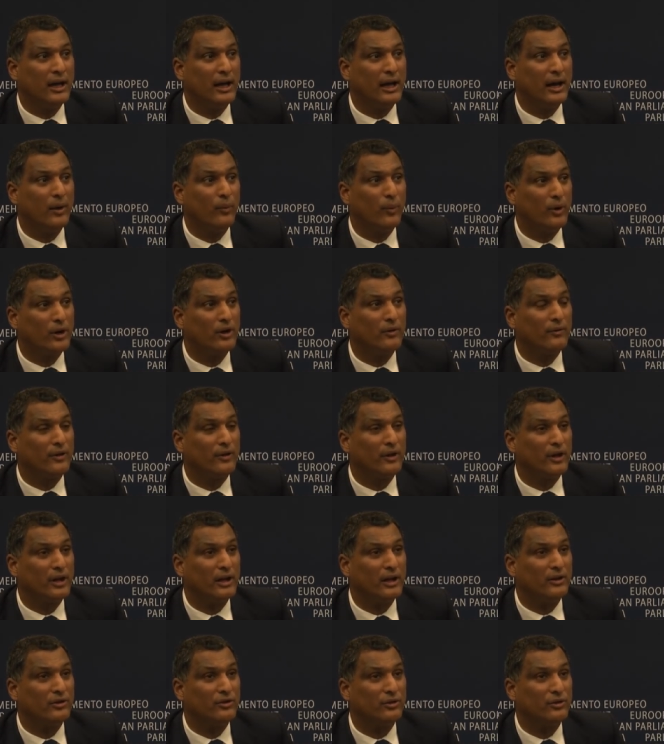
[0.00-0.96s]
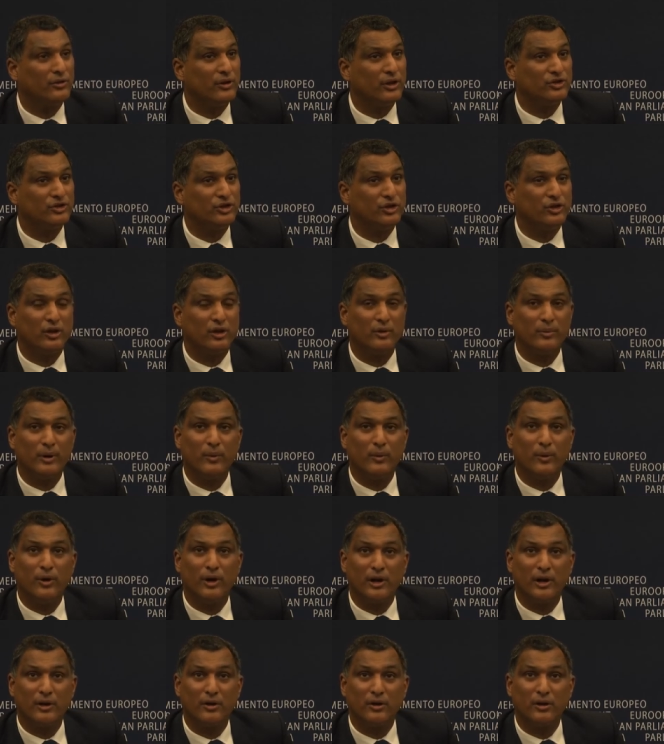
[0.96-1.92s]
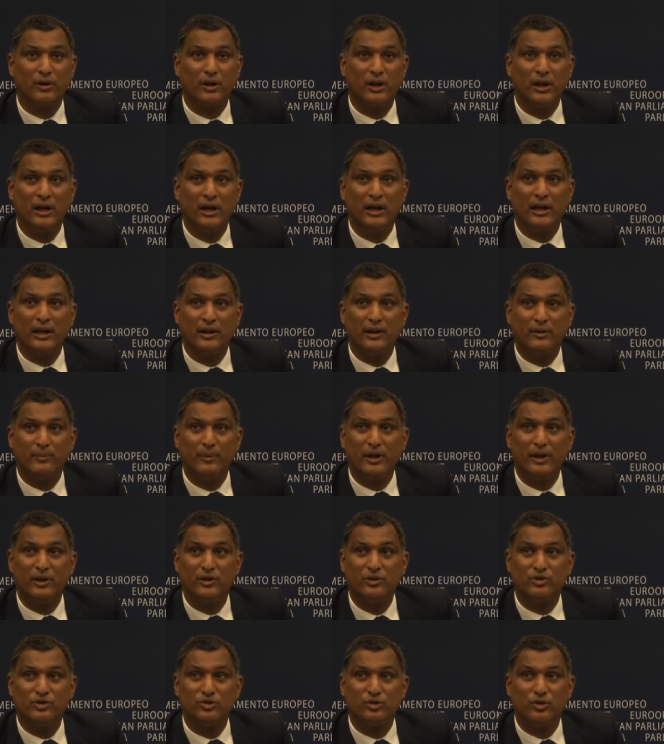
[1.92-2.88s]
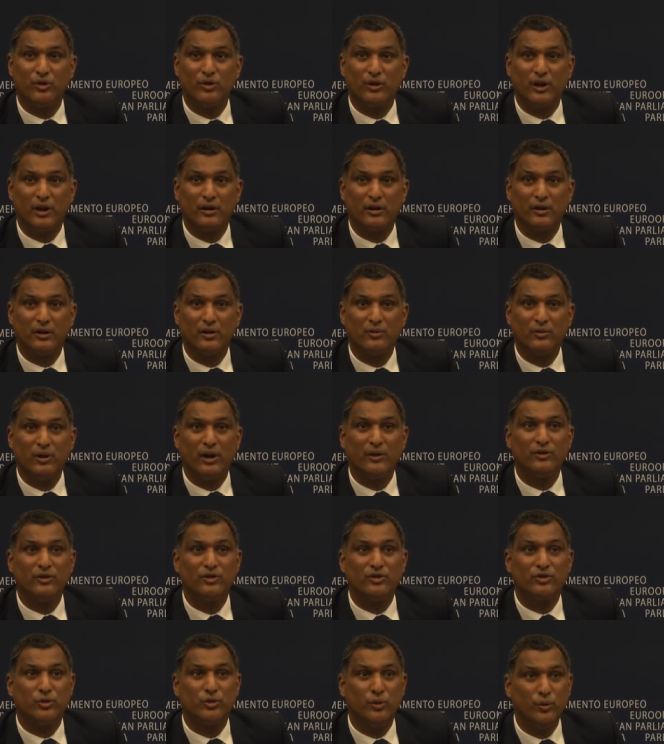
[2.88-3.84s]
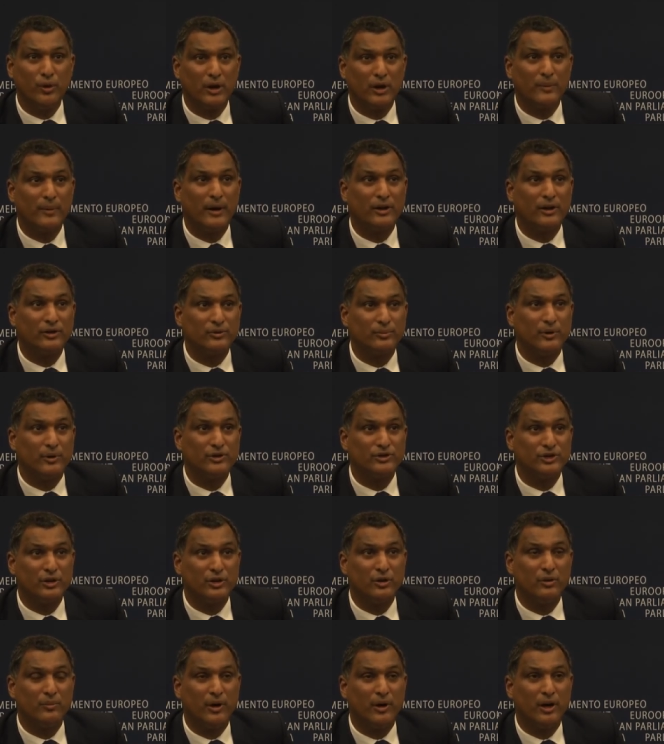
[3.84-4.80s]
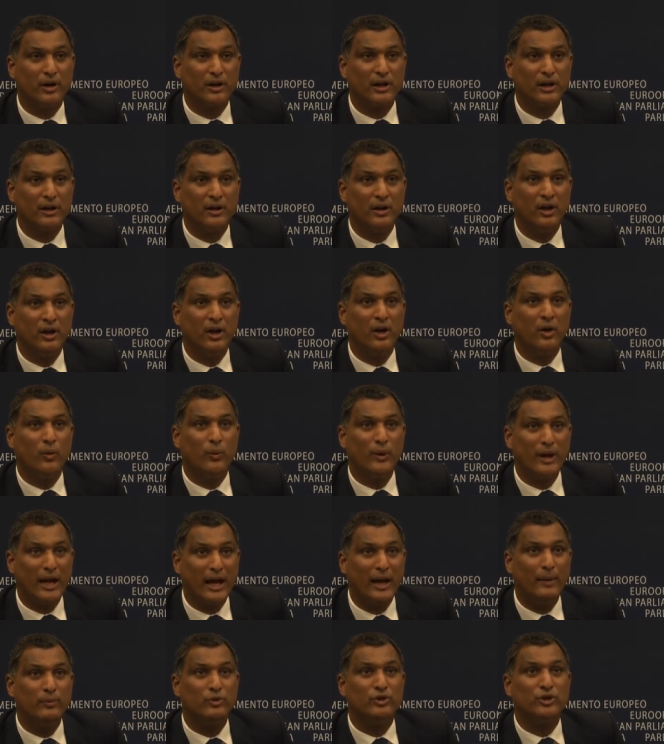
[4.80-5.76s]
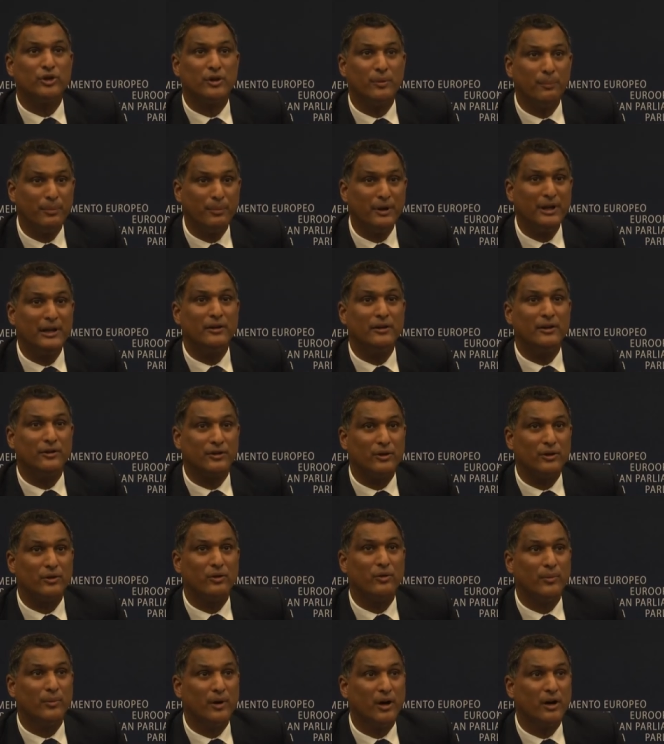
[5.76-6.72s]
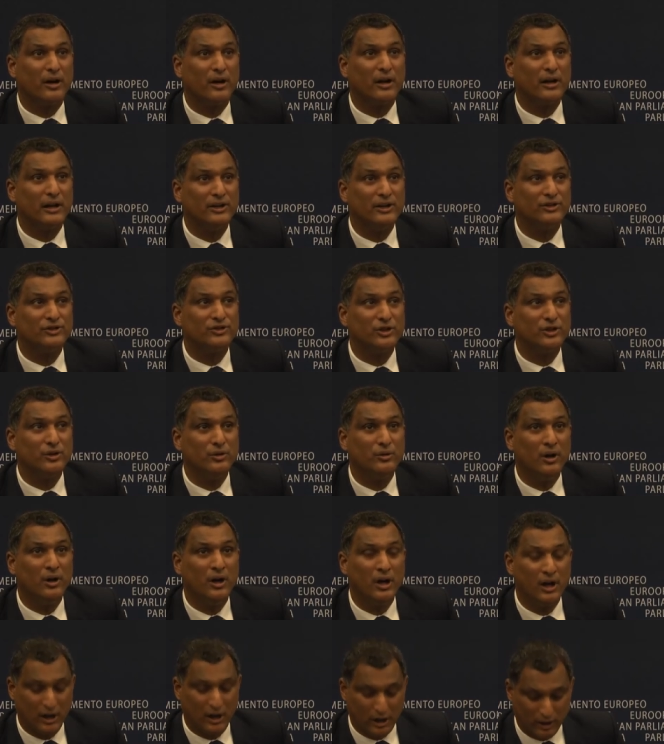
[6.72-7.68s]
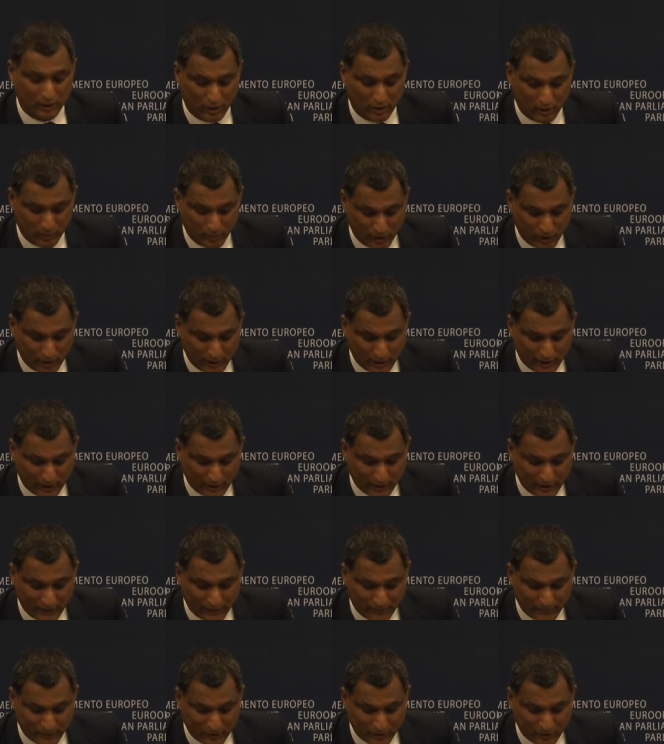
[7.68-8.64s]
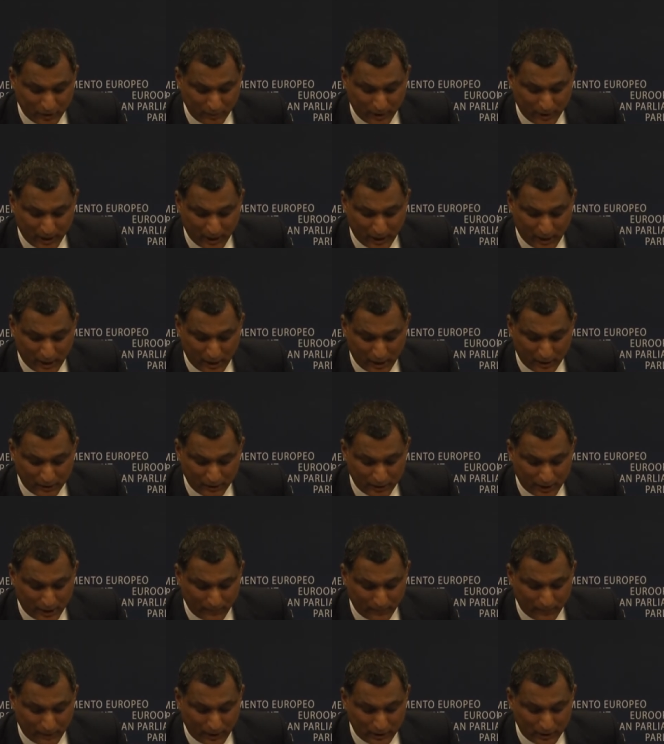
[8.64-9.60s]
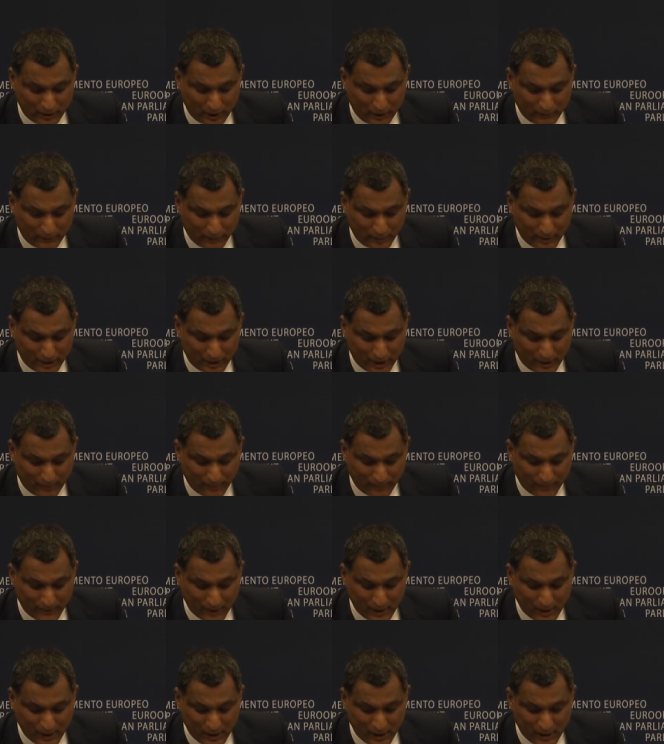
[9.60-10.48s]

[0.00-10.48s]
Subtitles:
And one of the issues that she's going to be working on is making sure that rather than just talking about a single market, we aim to complete the single market. There's still a lot of work that's left to be done.